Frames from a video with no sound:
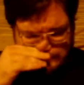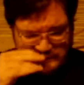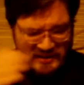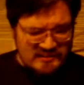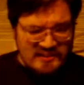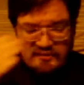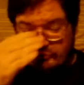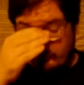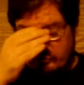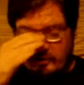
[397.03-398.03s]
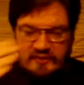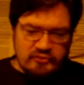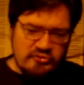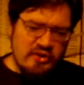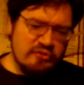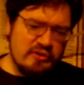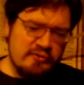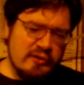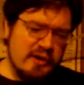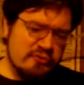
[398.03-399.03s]
I'd love to say that Jason
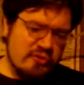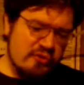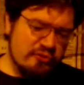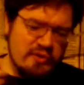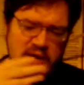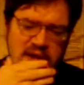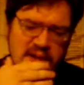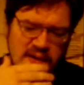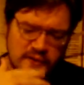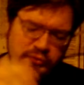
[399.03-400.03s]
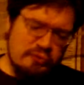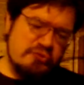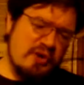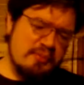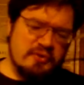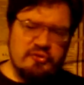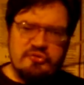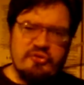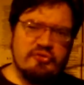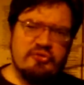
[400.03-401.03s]
Evert does a good job and could
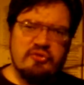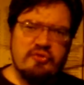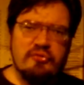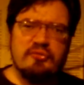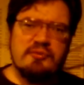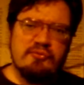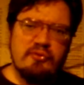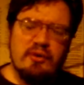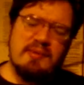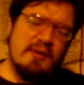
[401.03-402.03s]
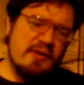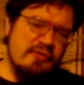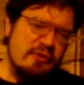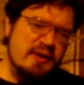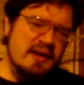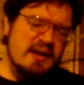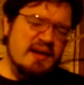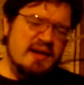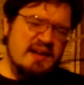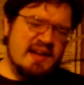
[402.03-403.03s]
just use some reform. However,
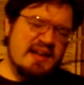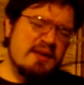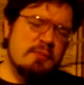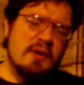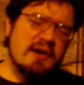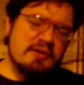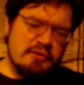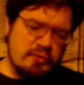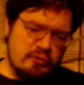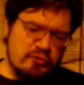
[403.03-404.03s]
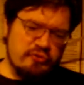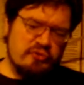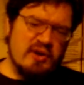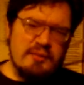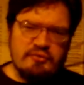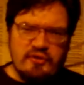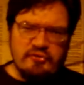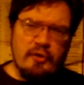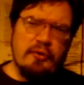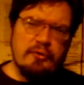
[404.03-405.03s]
anyone who describes his
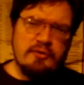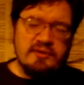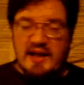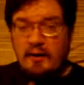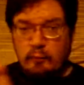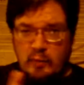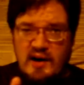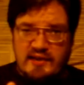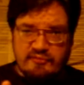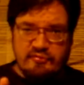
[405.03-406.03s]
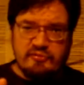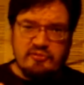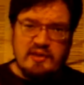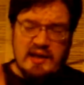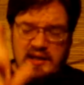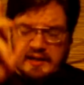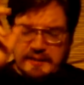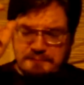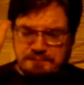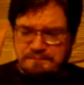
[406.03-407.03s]
own, now wife's,
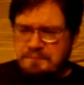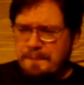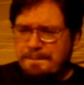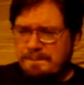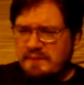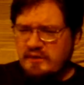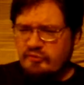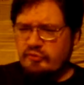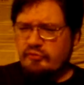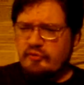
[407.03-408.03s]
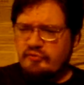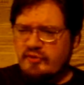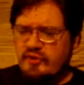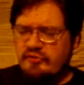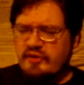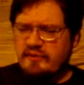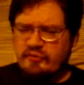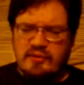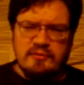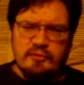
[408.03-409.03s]
because she was a fiancée at the
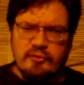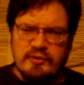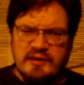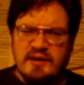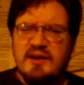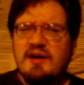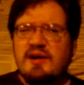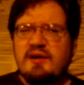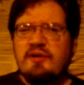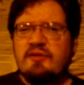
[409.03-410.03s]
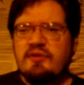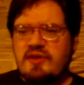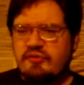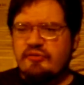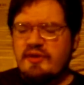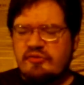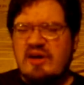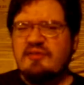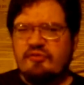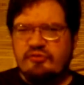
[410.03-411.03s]
time of the recording, history as
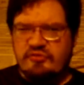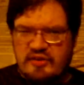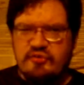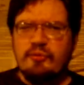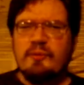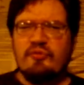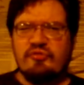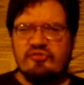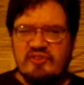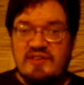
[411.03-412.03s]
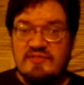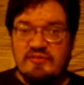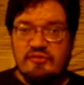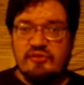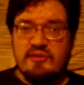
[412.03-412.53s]
having sexual sins,